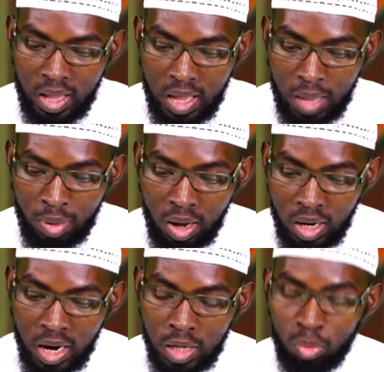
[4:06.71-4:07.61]

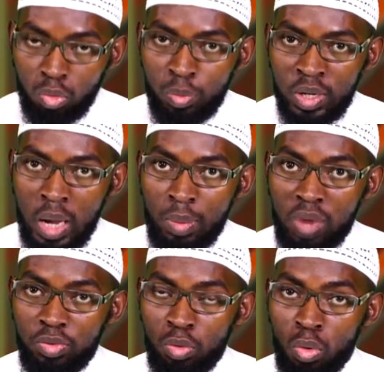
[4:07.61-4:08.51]
abagaana okubeera
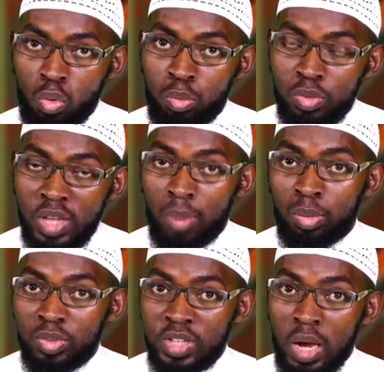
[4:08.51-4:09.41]
abafuna
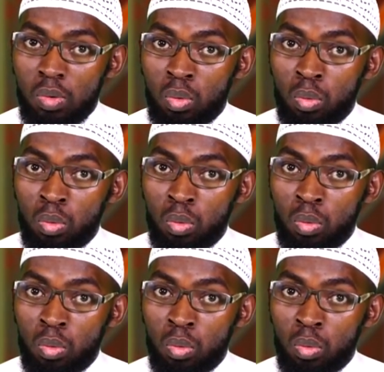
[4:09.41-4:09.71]
okubuusabuusa